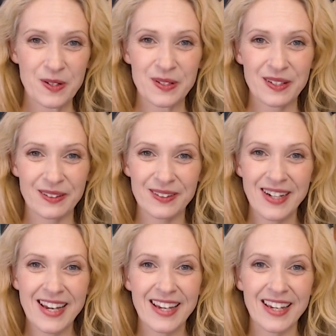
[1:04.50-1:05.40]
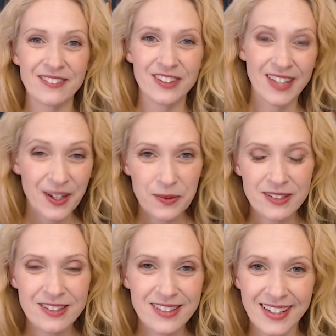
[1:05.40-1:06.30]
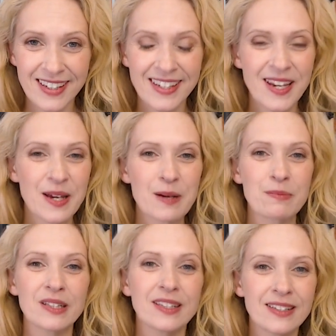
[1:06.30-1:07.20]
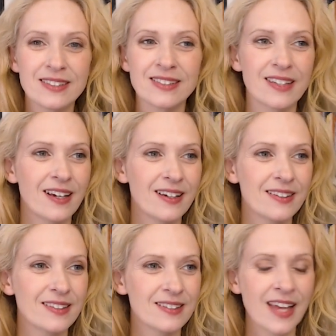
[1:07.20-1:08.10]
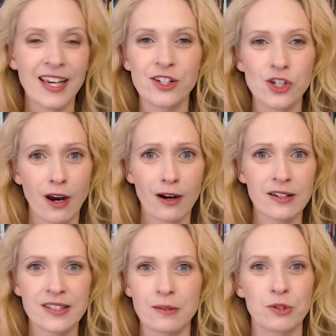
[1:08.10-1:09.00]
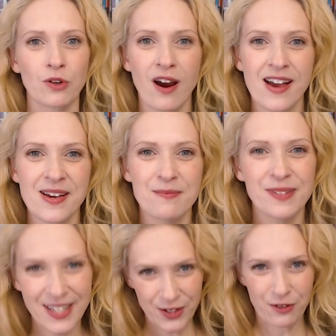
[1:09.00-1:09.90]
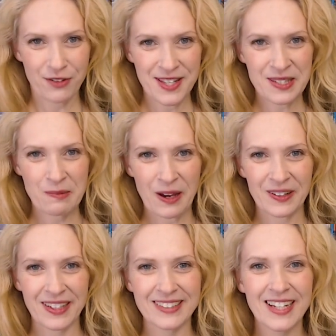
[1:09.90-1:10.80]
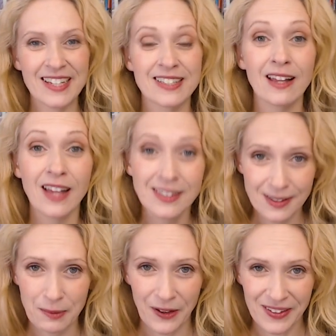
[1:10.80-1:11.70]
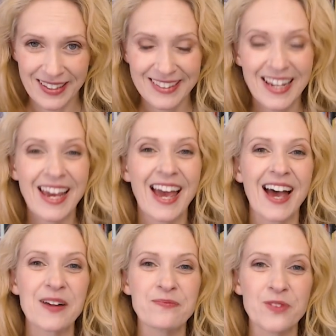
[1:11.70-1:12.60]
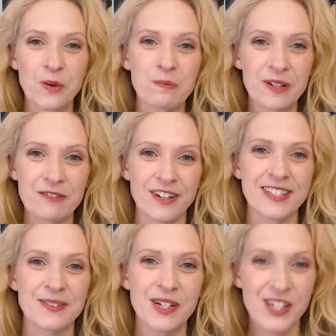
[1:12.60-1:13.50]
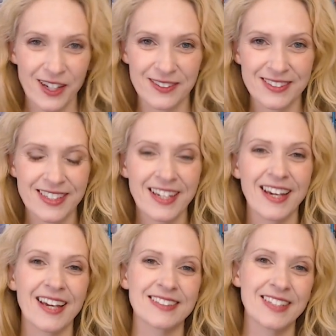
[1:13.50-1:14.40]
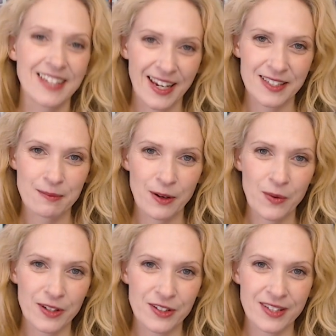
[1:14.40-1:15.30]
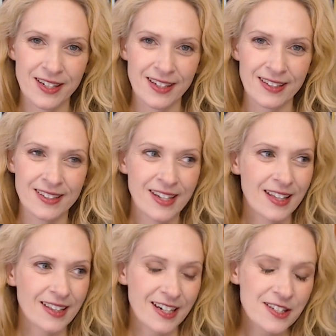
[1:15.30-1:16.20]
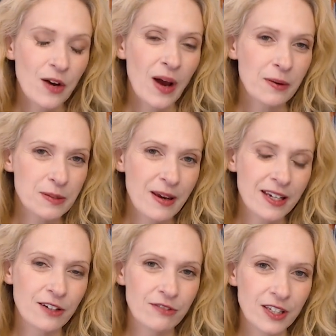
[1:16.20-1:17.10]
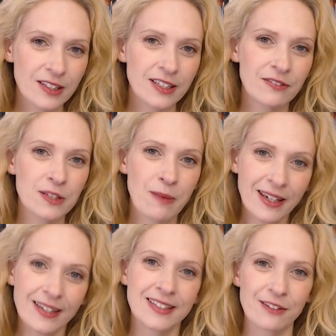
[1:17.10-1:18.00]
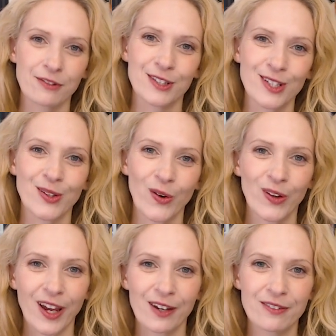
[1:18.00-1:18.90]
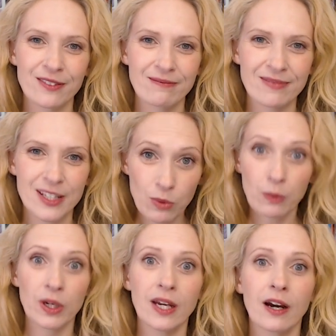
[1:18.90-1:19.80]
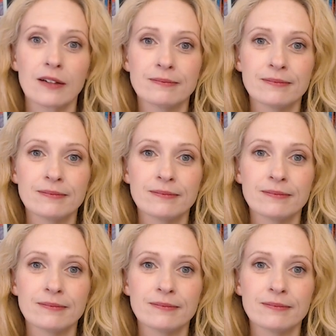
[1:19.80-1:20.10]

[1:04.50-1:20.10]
So if you like what you see, please like, share, subscribe, tell your friends about it, tell us about it. Don't be afraid to reach out and connect about what you're seeing and let us know how it's making you feel and if it's making a difference in your life. That's why we're here.